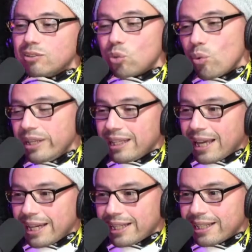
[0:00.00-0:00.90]

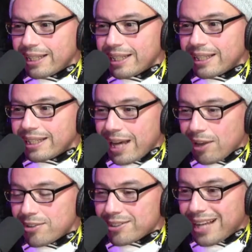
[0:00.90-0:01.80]
$29
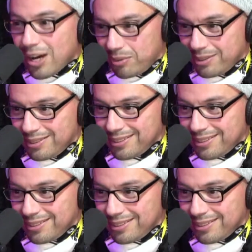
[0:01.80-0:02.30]
an hour.